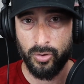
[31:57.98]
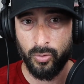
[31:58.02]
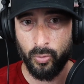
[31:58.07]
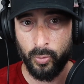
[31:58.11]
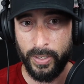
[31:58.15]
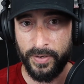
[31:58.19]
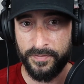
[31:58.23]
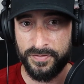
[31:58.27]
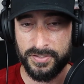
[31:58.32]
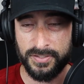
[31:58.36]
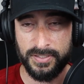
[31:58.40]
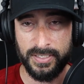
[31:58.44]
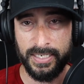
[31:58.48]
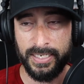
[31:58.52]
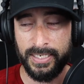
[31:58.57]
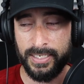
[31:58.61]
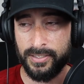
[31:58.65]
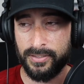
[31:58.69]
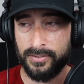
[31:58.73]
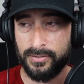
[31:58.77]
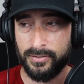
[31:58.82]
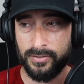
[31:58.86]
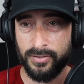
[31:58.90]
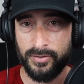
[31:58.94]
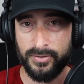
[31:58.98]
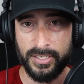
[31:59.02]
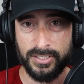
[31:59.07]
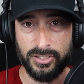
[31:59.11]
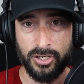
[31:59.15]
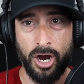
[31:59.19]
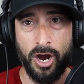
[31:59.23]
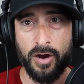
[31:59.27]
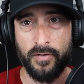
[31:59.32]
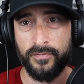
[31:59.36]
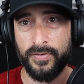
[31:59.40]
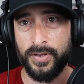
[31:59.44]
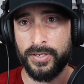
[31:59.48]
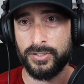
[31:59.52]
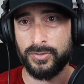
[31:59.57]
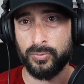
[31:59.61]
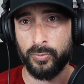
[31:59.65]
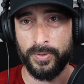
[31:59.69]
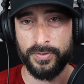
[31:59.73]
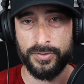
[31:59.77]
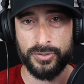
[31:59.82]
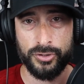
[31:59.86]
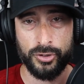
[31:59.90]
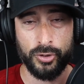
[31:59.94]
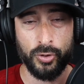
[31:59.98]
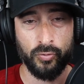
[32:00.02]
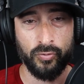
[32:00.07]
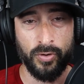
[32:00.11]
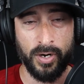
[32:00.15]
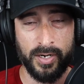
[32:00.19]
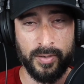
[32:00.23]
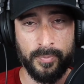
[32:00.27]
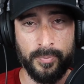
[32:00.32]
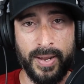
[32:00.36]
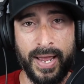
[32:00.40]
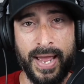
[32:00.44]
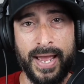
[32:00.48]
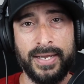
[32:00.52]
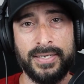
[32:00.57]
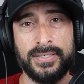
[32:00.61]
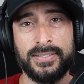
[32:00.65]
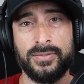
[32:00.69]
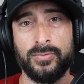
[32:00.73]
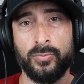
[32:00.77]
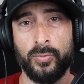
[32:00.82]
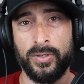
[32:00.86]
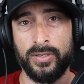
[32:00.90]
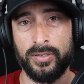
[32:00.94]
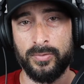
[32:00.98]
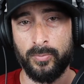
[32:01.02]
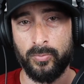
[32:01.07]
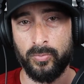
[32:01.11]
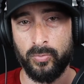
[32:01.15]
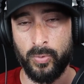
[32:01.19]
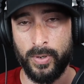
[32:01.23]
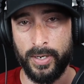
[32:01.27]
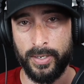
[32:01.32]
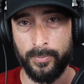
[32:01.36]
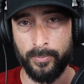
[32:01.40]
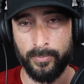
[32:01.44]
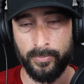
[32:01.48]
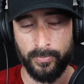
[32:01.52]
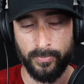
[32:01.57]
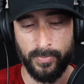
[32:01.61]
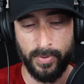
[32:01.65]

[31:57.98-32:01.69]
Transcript: We've seen this offense with 2 running backs. When